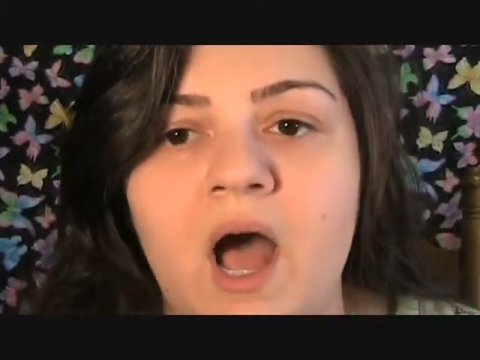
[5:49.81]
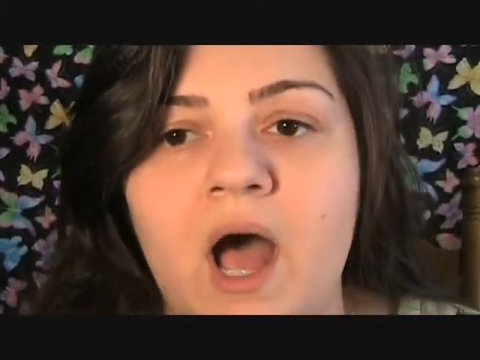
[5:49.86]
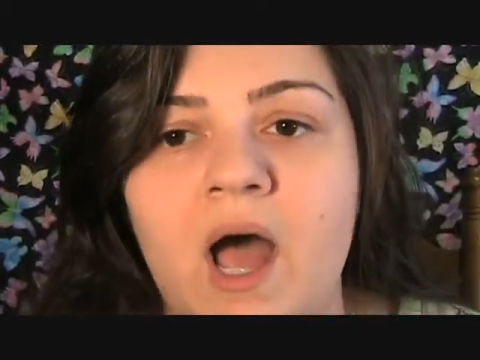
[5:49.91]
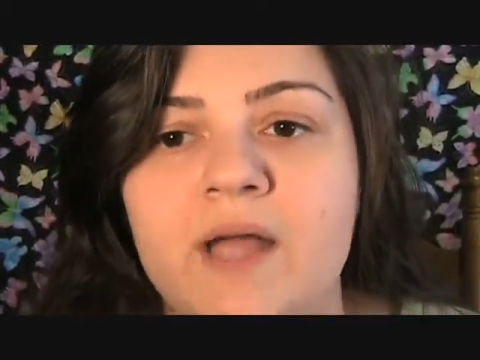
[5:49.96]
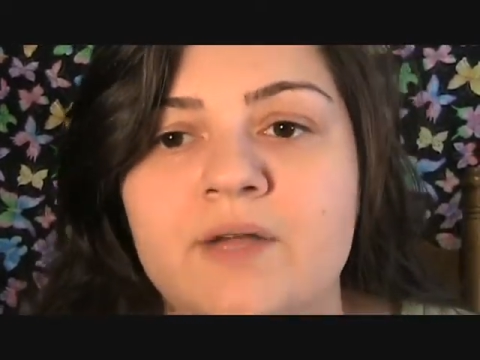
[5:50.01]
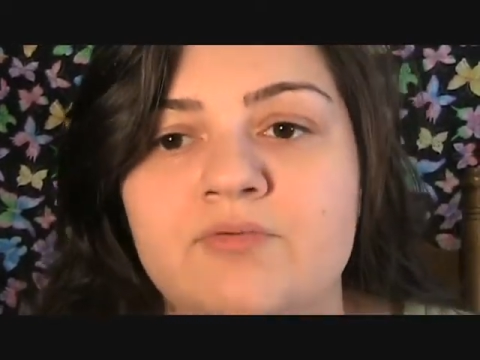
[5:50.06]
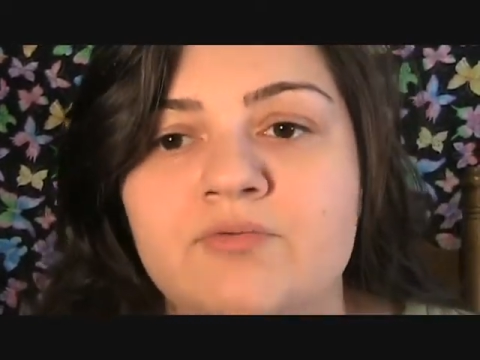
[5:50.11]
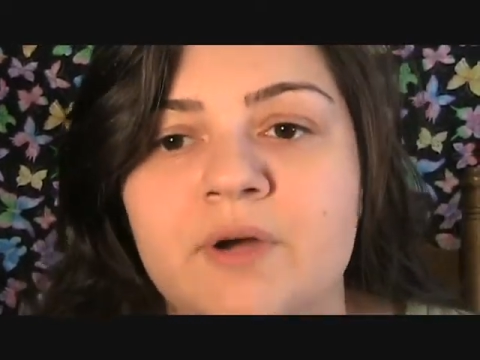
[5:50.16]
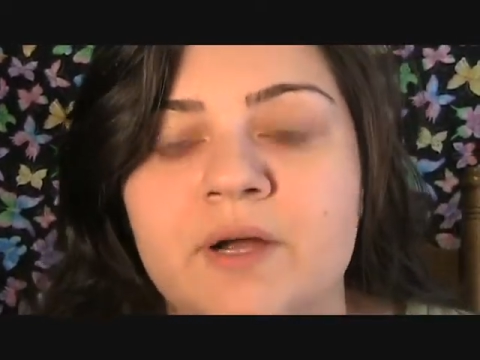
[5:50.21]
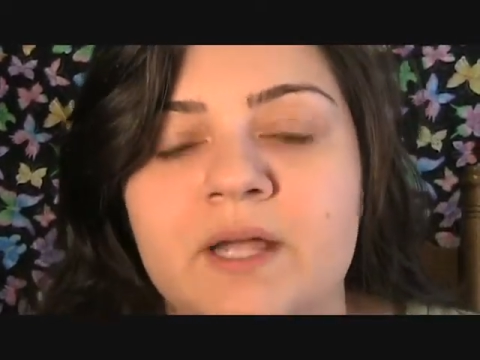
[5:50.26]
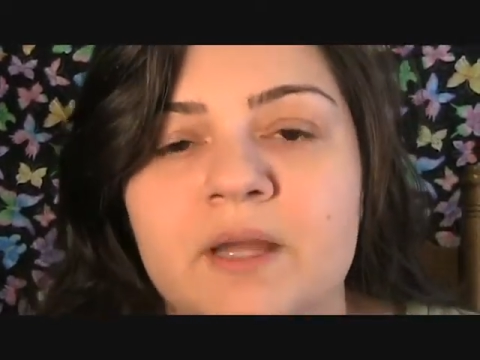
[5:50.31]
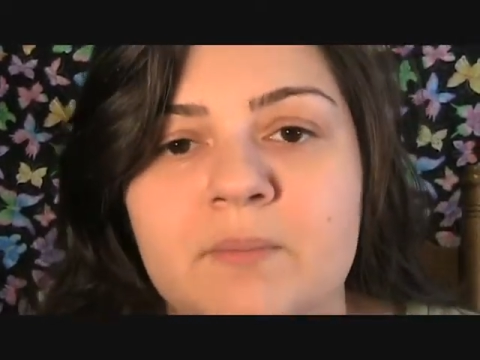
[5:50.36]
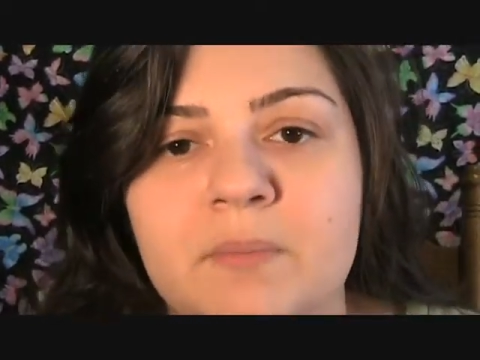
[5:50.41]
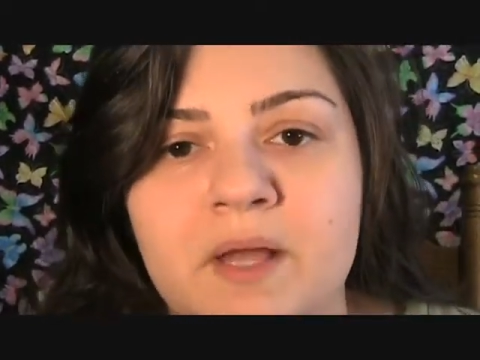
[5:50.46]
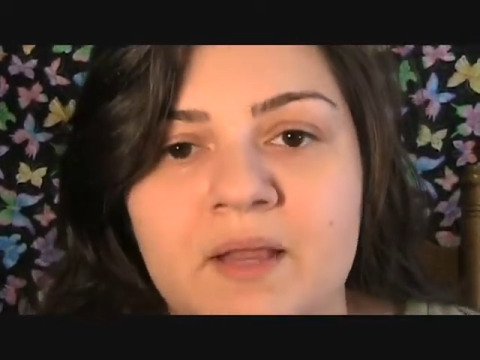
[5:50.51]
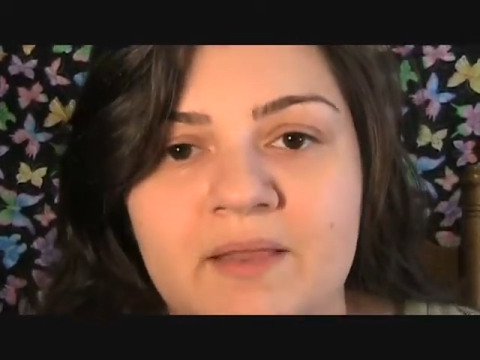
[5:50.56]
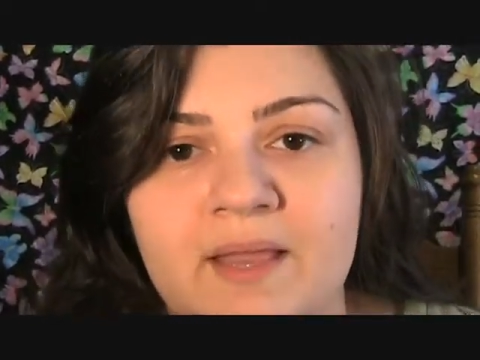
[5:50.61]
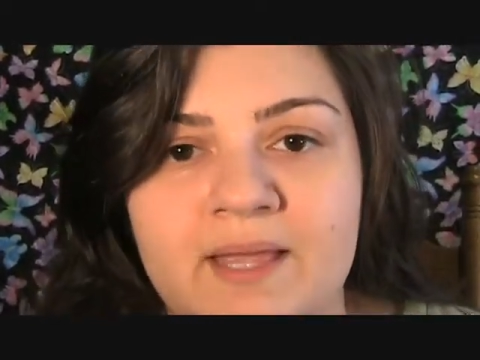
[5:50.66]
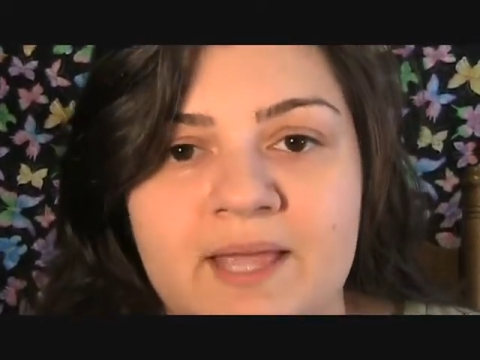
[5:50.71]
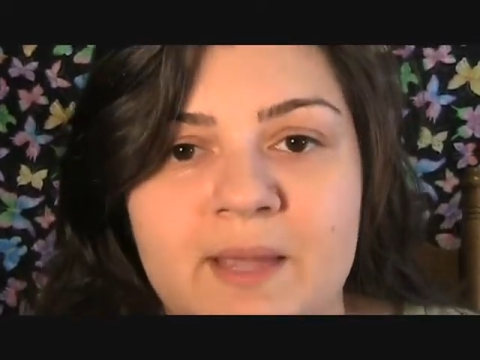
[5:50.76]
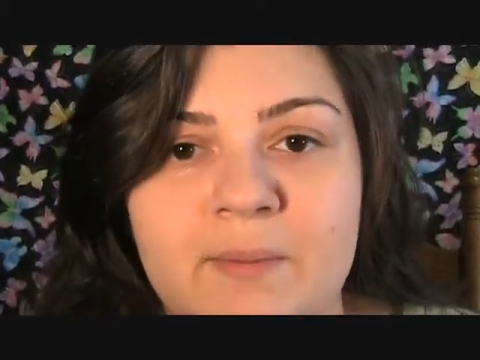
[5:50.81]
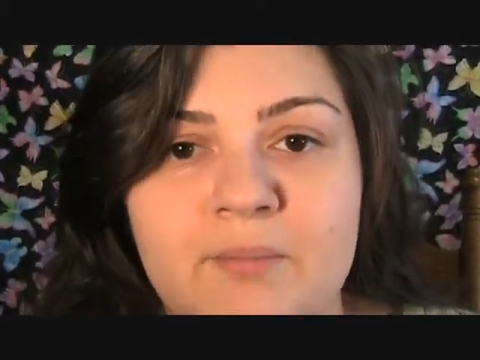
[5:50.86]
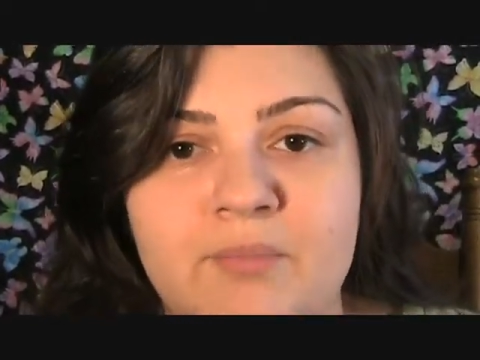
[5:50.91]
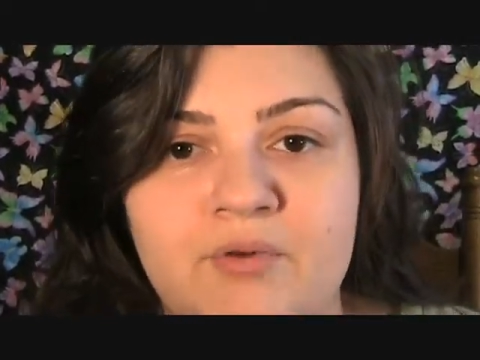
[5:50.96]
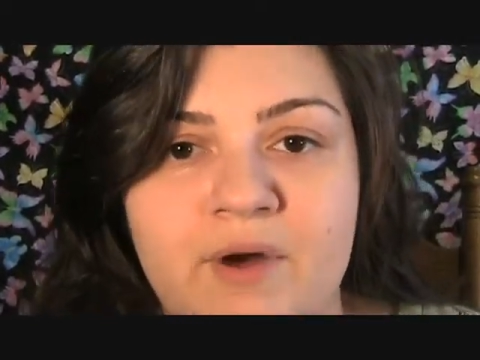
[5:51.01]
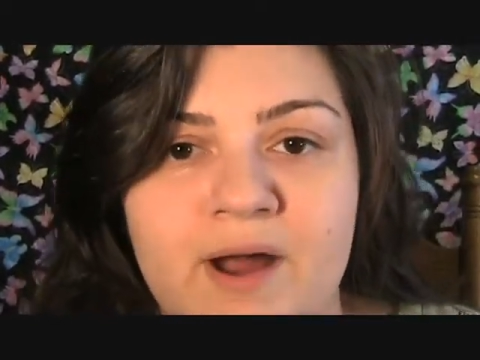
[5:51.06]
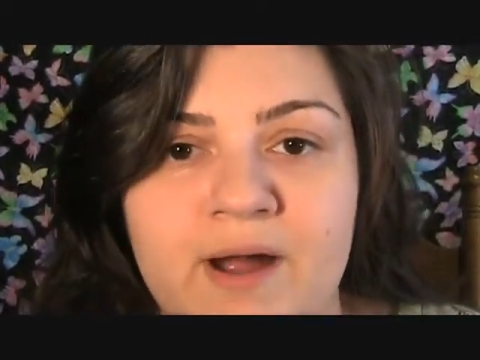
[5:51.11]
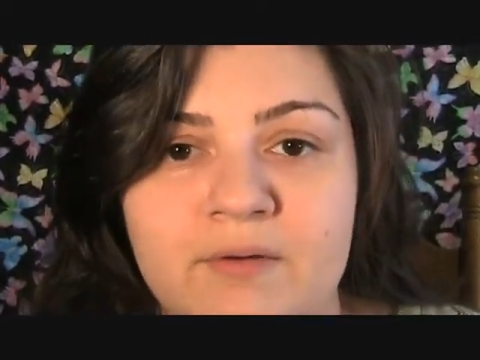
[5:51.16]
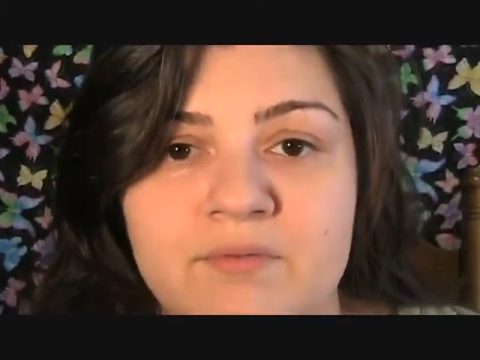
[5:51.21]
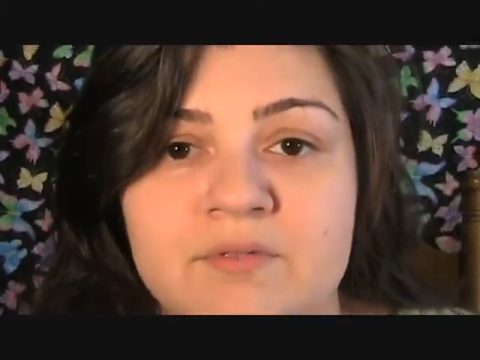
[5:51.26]
like a
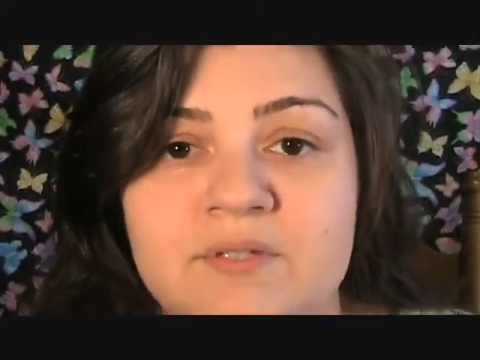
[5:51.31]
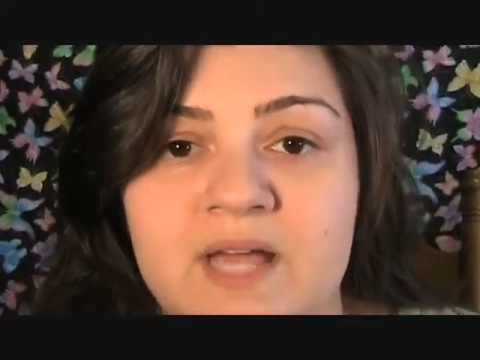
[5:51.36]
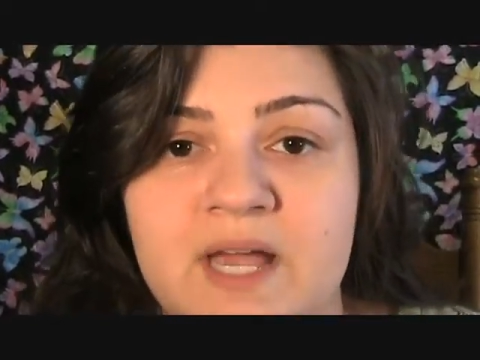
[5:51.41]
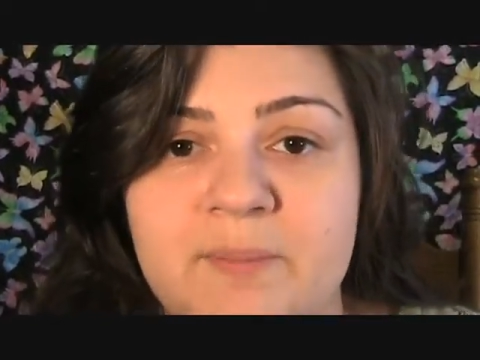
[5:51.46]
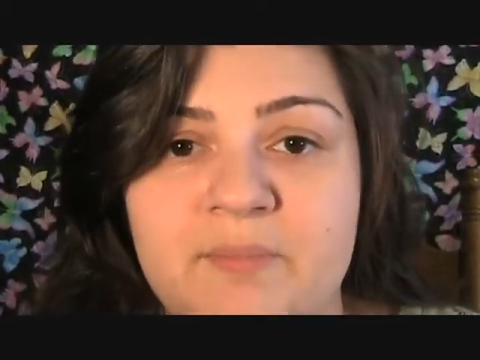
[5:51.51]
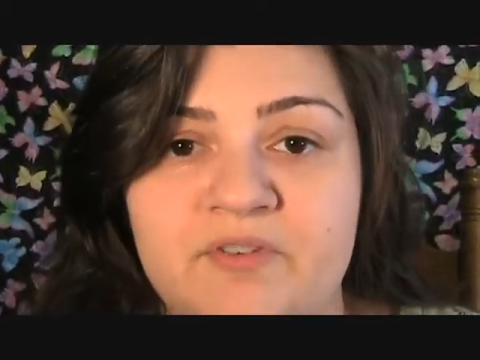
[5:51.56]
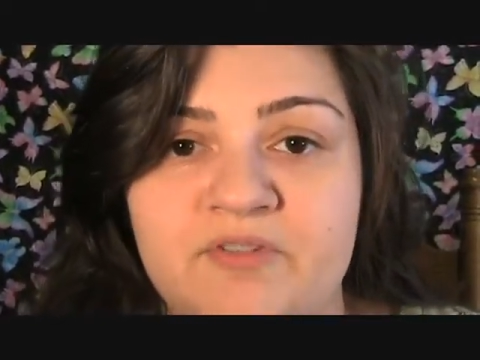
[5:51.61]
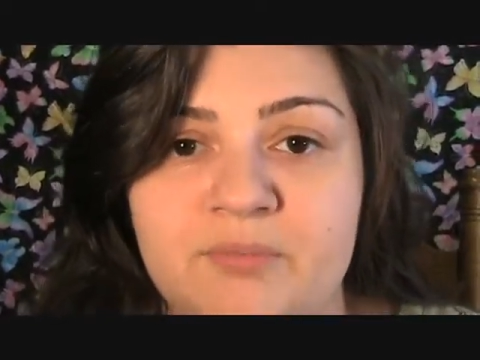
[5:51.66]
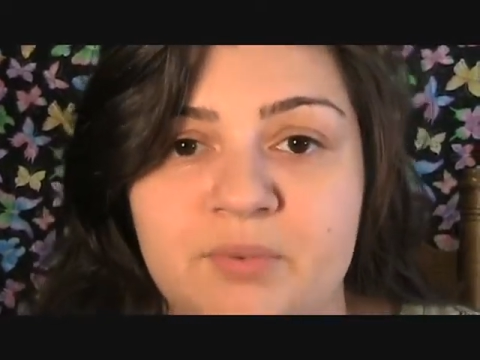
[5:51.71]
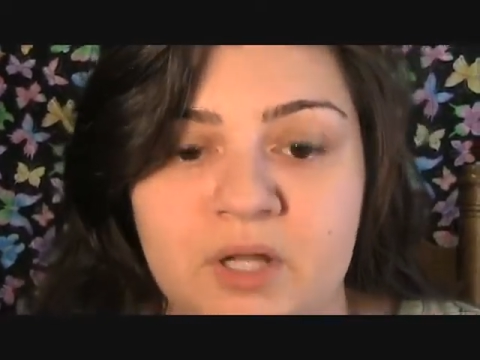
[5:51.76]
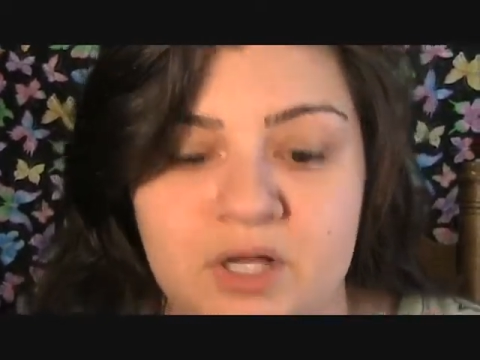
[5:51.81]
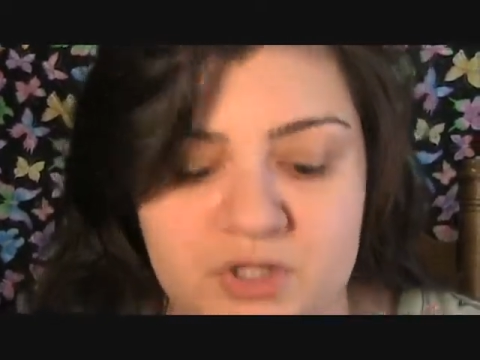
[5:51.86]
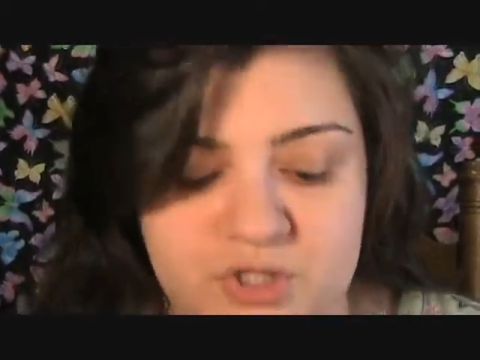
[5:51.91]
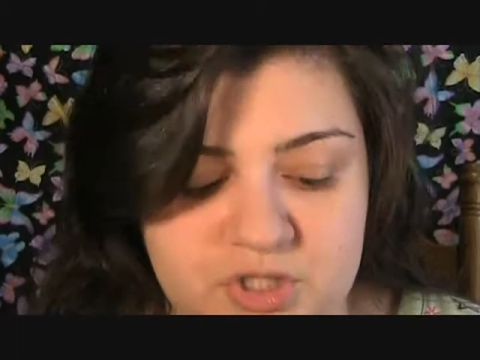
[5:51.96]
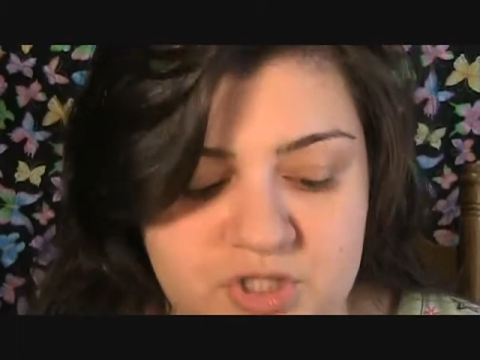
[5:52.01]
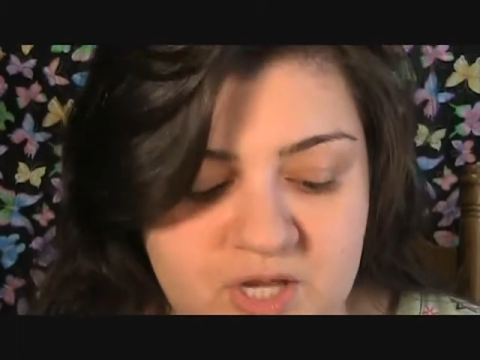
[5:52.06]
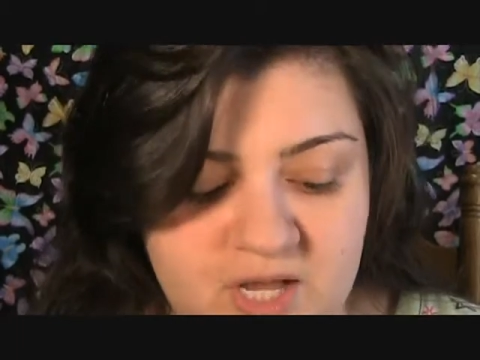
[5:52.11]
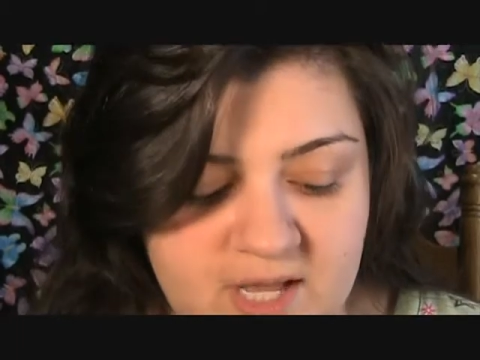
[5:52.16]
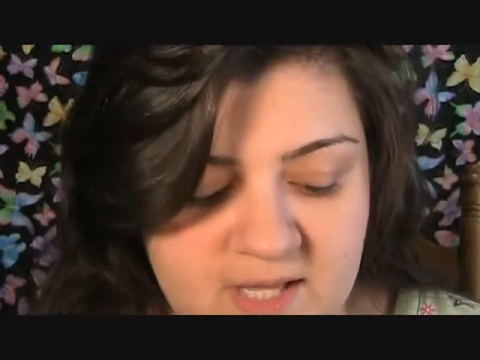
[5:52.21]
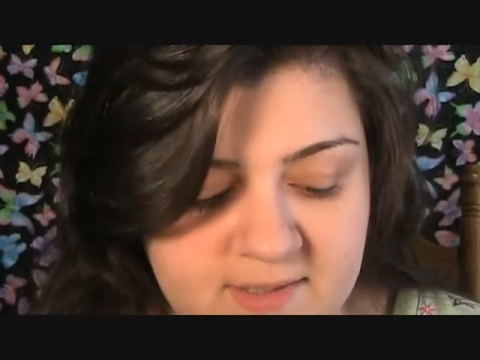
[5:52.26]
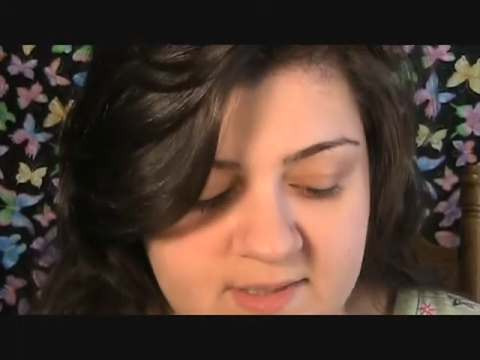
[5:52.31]
brown type of blush.